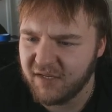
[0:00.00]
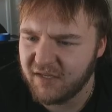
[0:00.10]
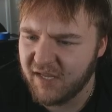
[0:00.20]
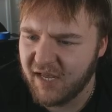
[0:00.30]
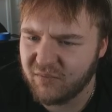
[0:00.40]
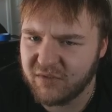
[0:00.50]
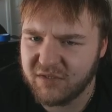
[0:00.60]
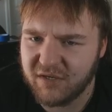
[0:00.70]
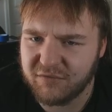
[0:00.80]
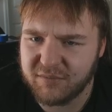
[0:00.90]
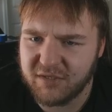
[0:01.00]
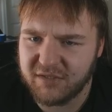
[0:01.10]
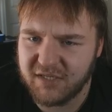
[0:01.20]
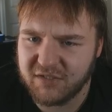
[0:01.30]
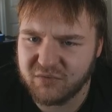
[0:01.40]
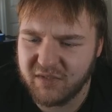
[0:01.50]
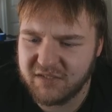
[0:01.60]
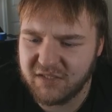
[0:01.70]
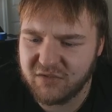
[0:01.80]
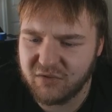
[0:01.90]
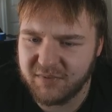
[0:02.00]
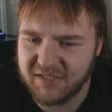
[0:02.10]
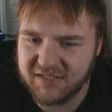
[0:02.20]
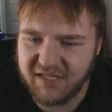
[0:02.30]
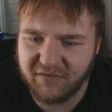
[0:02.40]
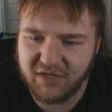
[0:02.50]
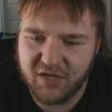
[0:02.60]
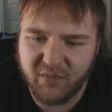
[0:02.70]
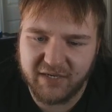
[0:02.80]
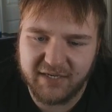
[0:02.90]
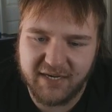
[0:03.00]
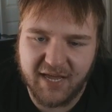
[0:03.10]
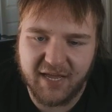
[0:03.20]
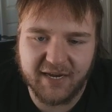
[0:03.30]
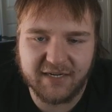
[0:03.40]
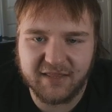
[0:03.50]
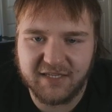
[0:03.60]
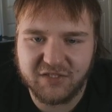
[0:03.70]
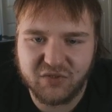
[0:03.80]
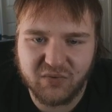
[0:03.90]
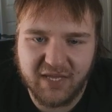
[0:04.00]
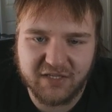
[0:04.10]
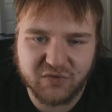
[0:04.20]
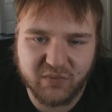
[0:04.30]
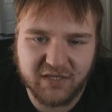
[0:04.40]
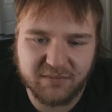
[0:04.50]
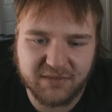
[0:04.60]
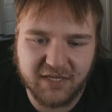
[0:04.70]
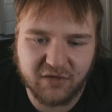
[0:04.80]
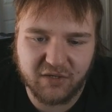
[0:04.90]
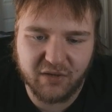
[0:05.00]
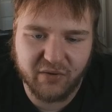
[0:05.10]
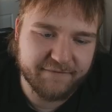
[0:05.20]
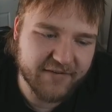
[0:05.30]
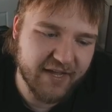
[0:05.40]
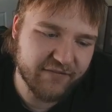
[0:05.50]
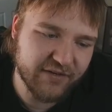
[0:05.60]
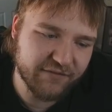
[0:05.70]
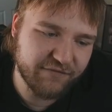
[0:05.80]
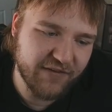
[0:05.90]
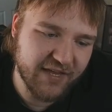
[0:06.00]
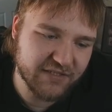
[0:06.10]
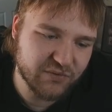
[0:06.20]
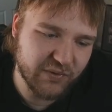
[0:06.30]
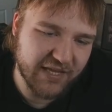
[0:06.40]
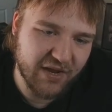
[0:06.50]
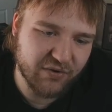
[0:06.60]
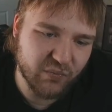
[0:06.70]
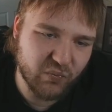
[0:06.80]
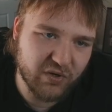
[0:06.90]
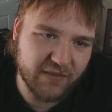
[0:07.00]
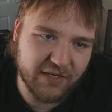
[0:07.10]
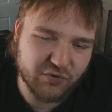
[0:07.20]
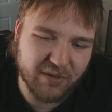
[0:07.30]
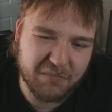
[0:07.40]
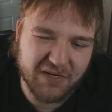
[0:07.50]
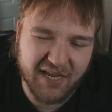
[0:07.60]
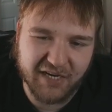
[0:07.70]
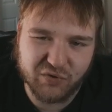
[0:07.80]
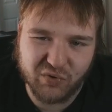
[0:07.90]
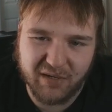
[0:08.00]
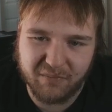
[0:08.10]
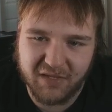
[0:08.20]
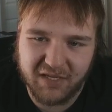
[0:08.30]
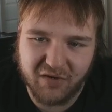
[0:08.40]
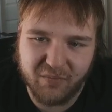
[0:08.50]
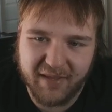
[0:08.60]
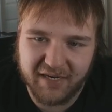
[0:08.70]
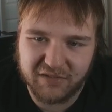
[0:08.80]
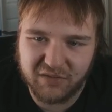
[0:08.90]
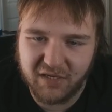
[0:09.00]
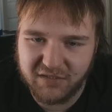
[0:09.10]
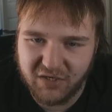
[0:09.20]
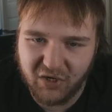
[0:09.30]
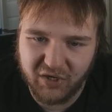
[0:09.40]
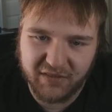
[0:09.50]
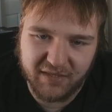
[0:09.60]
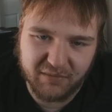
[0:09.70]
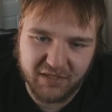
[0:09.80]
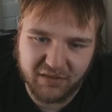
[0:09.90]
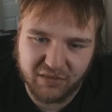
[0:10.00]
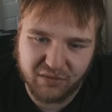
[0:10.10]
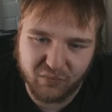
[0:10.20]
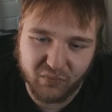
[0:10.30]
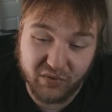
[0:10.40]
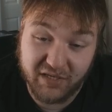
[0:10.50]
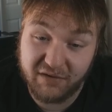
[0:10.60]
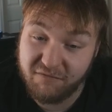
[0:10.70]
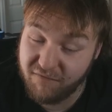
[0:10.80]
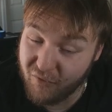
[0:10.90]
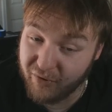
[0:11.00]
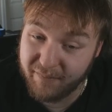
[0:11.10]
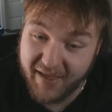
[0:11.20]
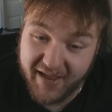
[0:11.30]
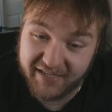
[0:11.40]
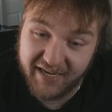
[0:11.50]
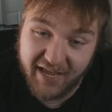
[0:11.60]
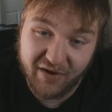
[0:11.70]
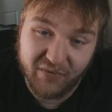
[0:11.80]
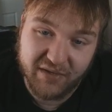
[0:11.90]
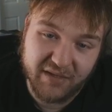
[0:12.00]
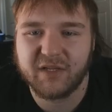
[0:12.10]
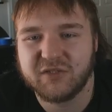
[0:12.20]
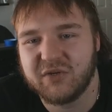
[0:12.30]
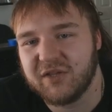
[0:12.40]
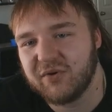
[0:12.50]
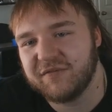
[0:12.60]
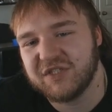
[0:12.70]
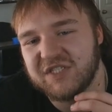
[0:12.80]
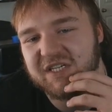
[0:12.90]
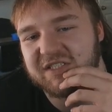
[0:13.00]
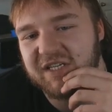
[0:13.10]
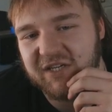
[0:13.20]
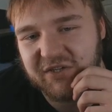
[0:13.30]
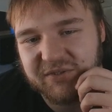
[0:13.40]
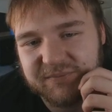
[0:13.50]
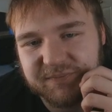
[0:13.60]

Add 1 Dawn for your Dawn deck is rested, so they'll be at 7 going into 9. These 2 can't swing, but they could go 5 into face. We counter 1. They drop the 9 drop. They go back a Dawn. They get 3, 4 back now. So now they'll have 6 here.